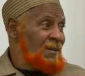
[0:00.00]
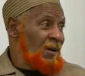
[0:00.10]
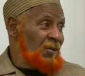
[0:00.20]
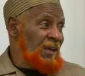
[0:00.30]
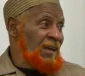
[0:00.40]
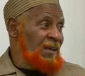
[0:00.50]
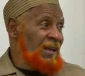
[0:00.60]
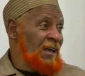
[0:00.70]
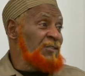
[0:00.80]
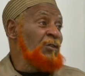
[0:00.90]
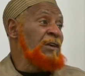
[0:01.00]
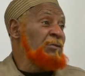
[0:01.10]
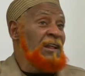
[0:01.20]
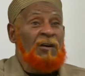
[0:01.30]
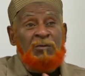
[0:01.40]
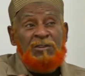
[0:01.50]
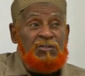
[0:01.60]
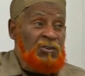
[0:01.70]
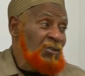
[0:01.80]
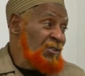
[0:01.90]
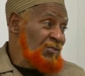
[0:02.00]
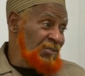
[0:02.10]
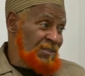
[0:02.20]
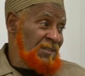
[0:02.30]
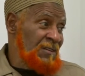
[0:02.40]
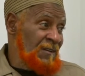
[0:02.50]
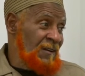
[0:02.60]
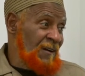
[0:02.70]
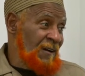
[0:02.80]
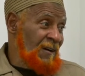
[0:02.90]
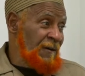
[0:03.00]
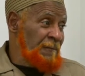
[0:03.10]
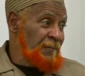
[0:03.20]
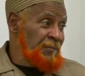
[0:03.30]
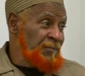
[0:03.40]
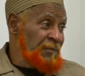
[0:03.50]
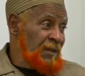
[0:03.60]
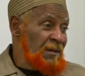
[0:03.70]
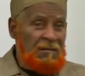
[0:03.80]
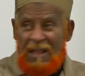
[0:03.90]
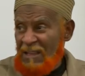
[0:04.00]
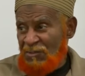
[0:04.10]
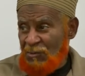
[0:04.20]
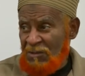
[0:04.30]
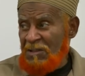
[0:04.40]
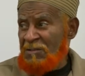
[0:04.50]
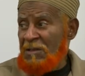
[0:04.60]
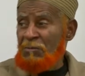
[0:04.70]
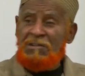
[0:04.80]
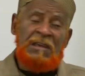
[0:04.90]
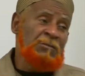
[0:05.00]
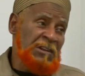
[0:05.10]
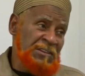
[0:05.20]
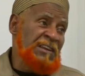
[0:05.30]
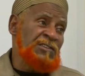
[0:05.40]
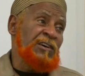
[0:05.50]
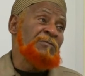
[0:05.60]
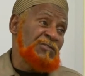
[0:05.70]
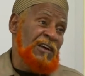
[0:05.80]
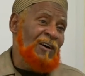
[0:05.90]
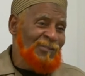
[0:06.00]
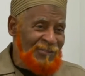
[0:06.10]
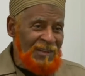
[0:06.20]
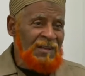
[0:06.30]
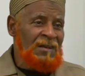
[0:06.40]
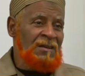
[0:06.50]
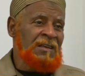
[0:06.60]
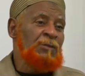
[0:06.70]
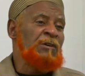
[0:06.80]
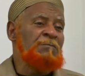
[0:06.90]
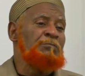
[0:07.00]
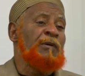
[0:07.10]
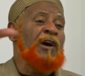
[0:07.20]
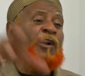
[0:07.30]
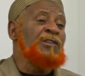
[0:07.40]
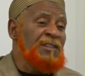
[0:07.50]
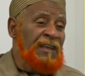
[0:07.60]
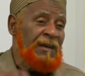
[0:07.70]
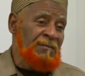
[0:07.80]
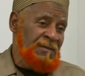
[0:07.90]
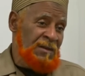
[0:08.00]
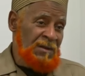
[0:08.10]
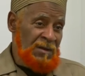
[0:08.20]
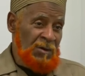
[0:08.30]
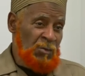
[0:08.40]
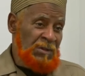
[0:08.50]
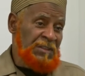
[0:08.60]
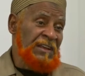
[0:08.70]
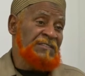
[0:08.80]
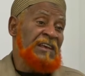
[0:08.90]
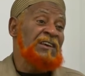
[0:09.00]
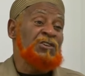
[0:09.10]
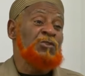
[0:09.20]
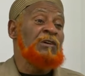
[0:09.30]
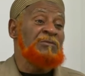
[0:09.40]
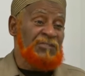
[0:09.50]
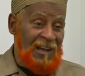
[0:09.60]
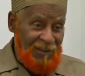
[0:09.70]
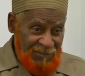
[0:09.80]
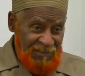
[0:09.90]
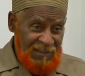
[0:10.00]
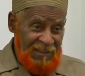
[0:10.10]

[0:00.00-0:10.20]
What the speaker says: Okay? And so he would help with the chores. All right? And light chores, and he would attend to himself. He wouldn't burden them with things that he could do himself.